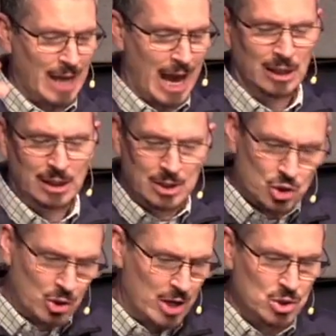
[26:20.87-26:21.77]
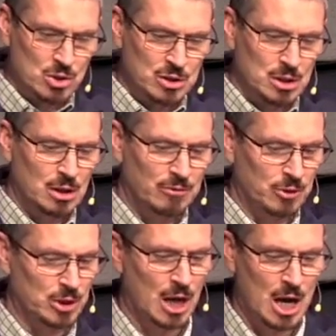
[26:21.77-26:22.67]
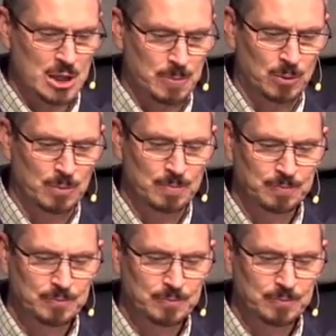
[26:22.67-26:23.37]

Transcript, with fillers: talent, treasures for the gospel,